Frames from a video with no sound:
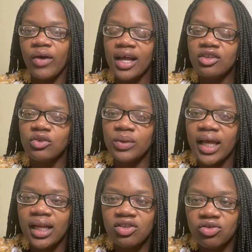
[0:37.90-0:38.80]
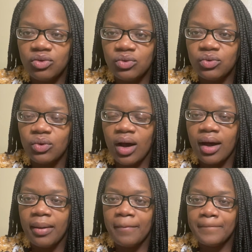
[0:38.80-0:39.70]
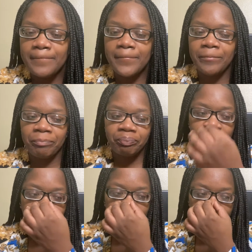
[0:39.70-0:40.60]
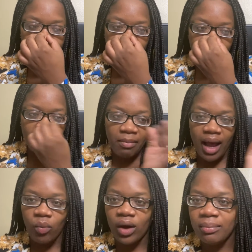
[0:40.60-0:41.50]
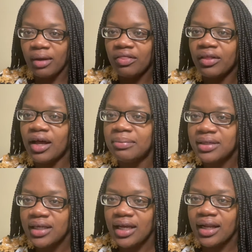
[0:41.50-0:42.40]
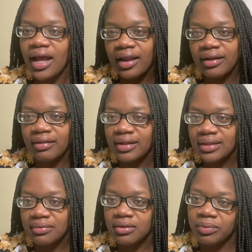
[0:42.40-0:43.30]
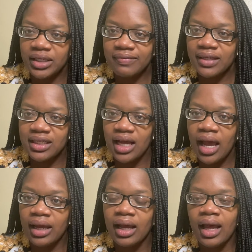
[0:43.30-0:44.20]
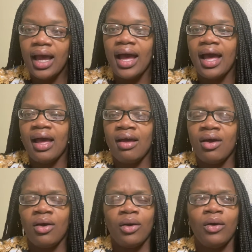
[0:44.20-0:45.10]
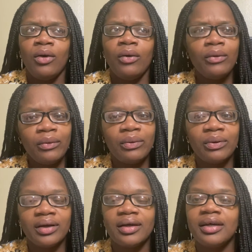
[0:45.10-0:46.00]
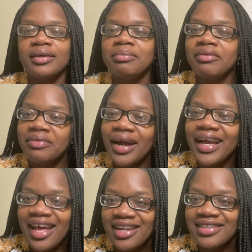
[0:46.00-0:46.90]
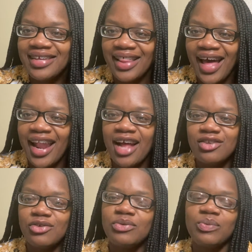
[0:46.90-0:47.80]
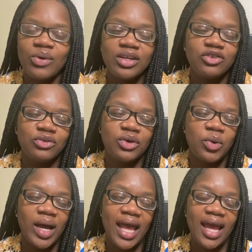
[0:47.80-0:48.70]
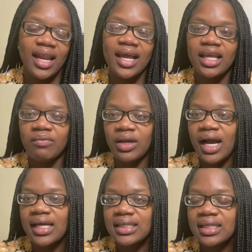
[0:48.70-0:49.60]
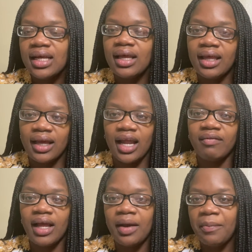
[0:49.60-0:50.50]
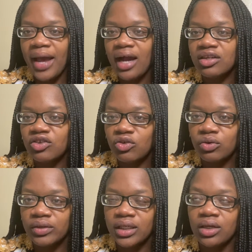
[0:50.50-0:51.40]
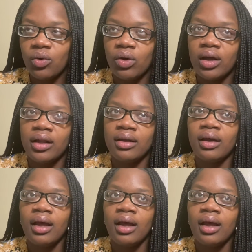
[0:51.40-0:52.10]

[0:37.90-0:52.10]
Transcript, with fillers: I do get into um my one month update and the, the brace face tag, whew, before I get into that, I do want to go ahead and give you guys kind of like a backstory on